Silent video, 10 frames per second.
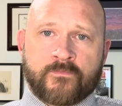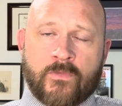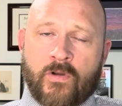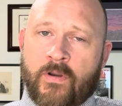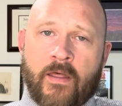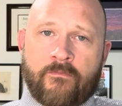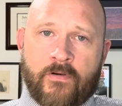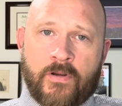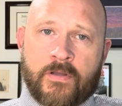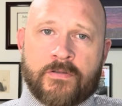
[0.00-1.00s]
they're not
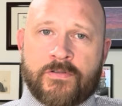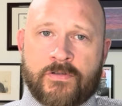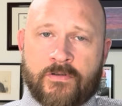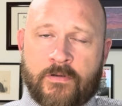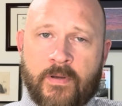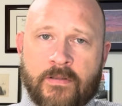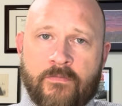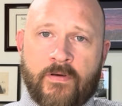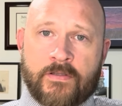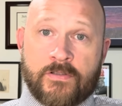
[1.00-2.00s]
very concerned about the
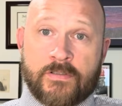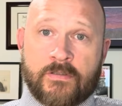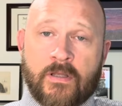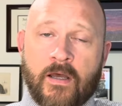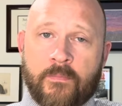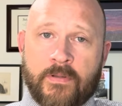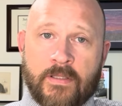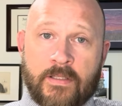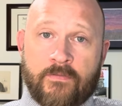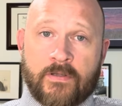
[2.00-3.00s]
vet just up and
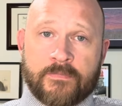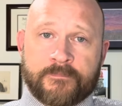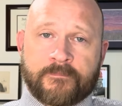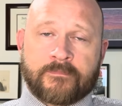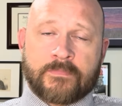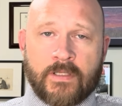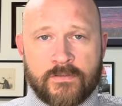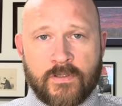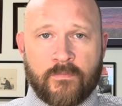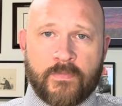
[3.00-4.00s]
leaving.
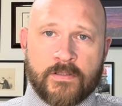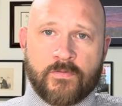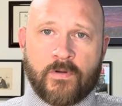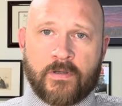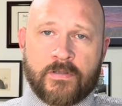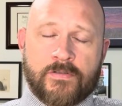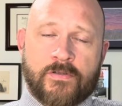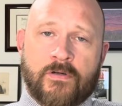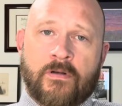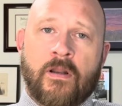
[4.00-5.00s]
So that's one
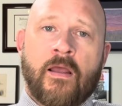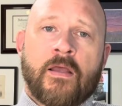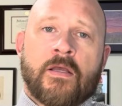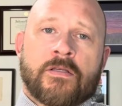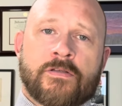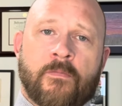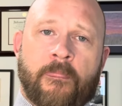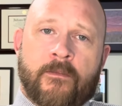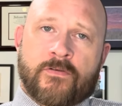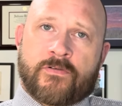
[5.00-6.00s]
concern. So
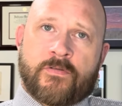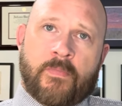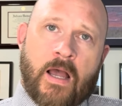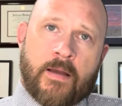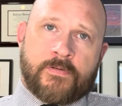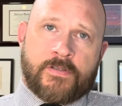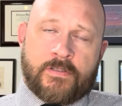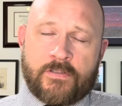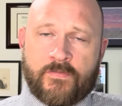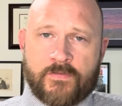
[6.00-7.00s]
those are some
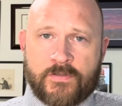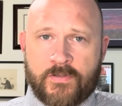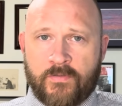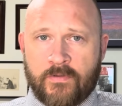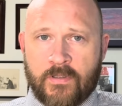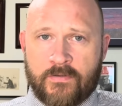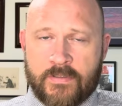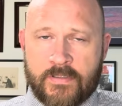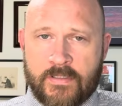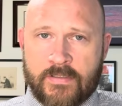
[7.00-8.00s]
options for student loan
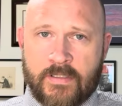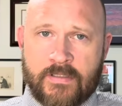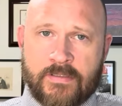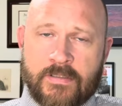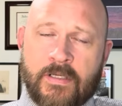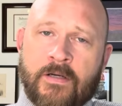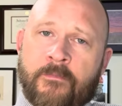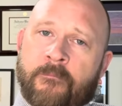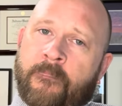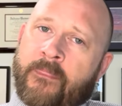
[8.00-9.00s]
assistance.
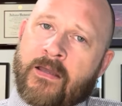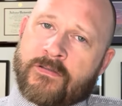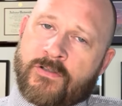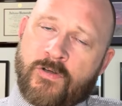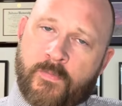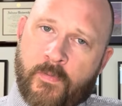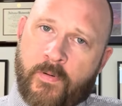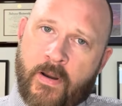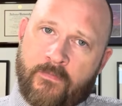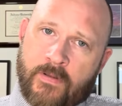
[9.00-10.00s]
Not super
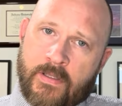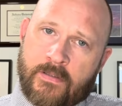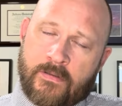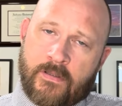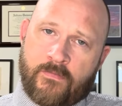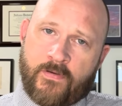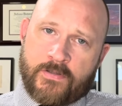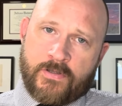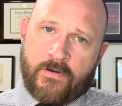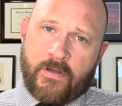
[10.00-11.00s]
prevalent in the
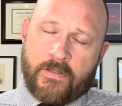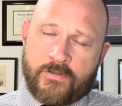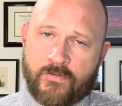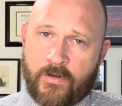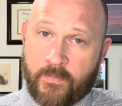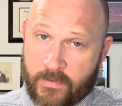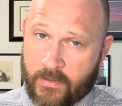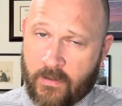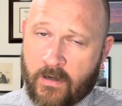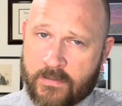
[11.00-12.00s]
veterinary industry, but
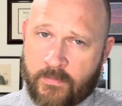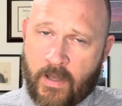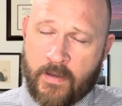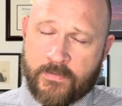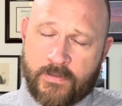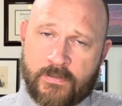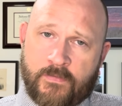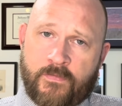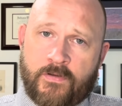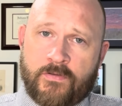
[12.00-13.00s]
there are some options
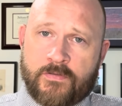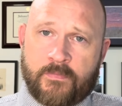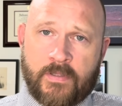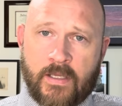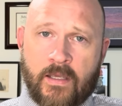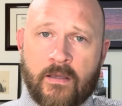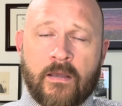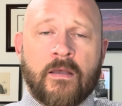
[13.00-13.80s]
if you do some digging.